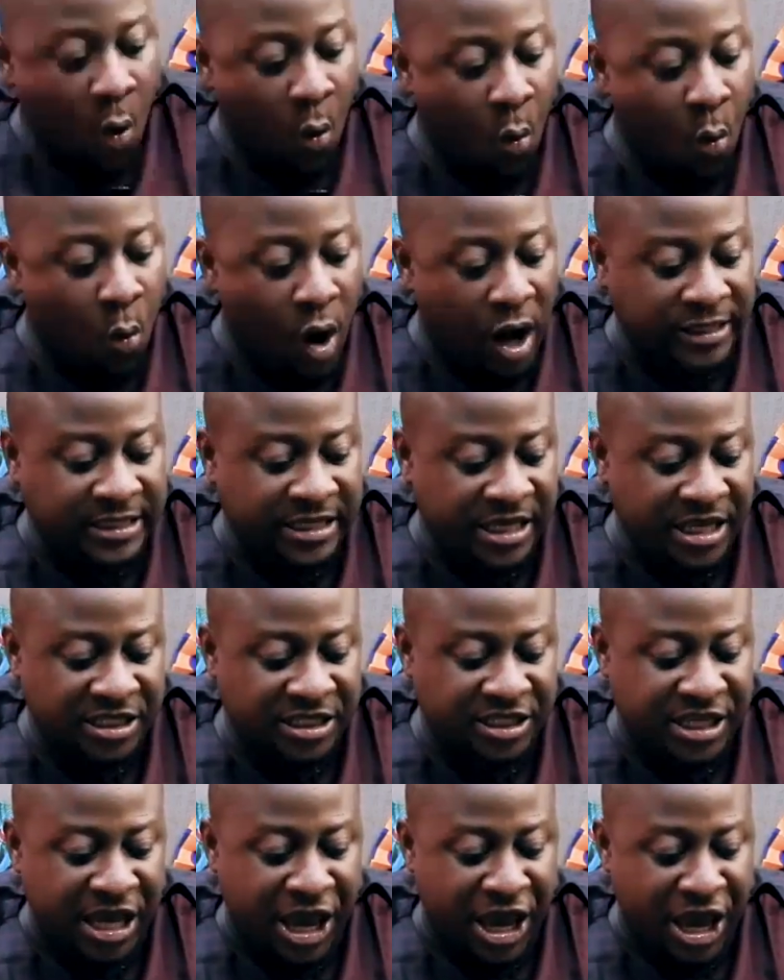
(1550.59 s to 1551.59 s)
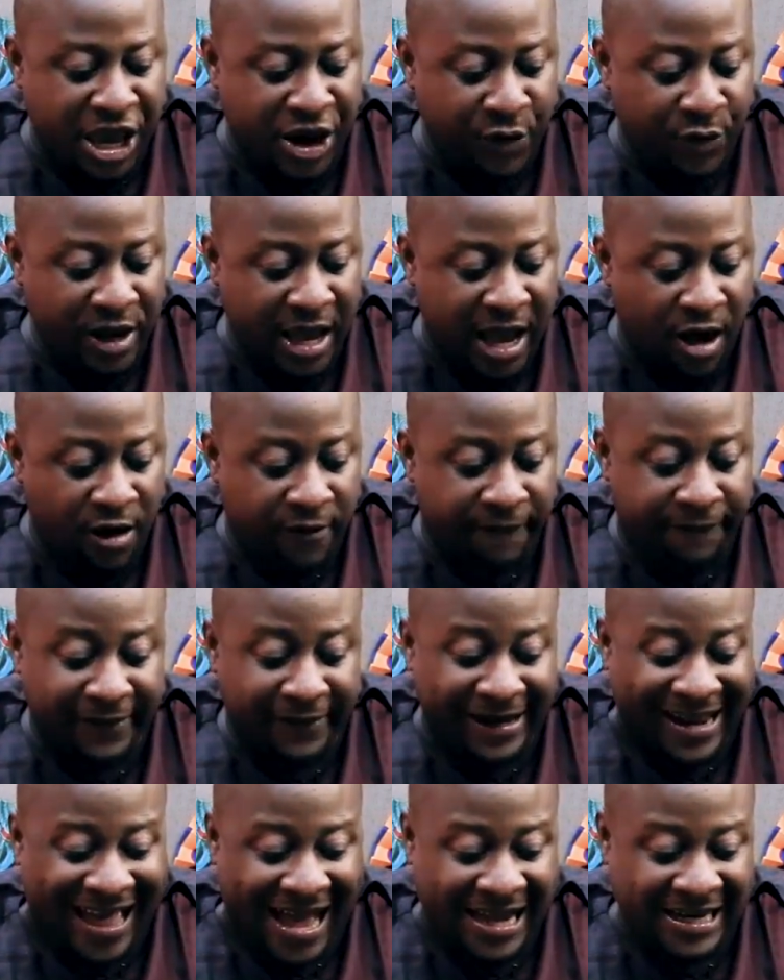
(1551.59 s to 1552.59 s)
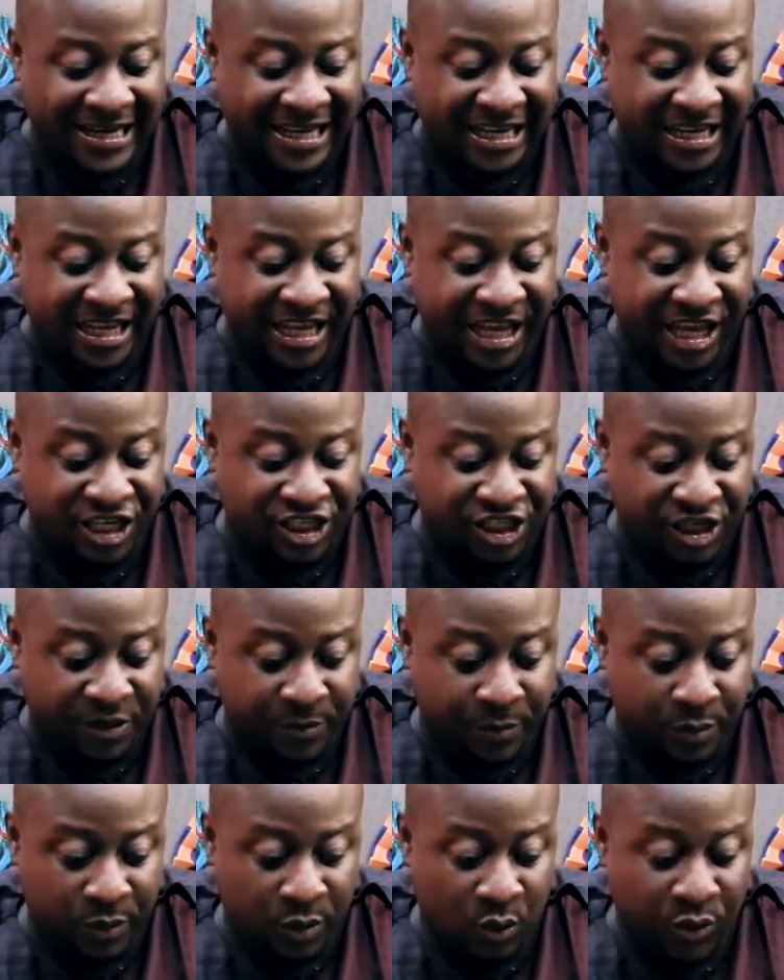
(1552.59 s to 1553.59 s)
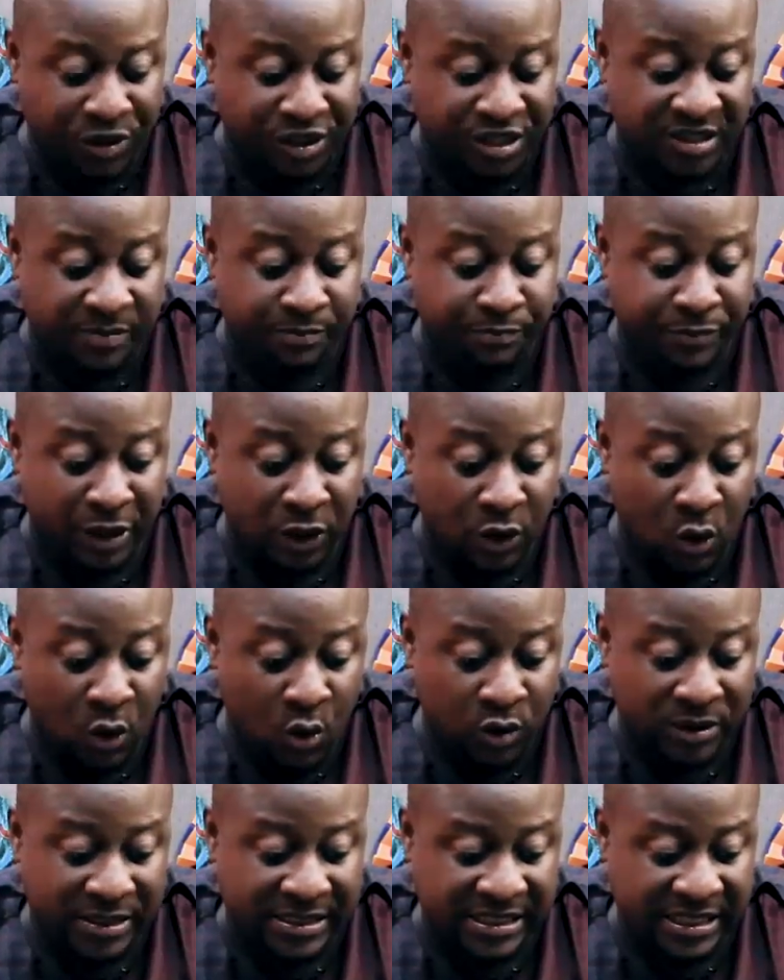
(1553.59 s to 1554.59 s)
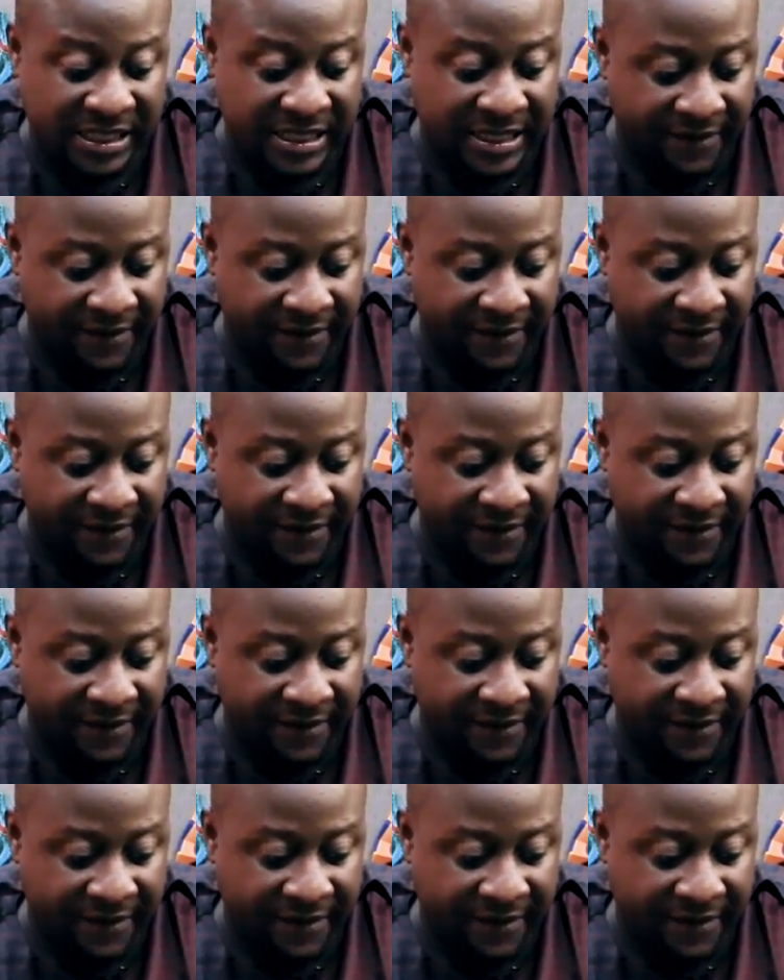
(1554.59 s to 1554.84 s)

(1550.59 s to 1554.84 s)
What is the area of land in Egypt which is below sea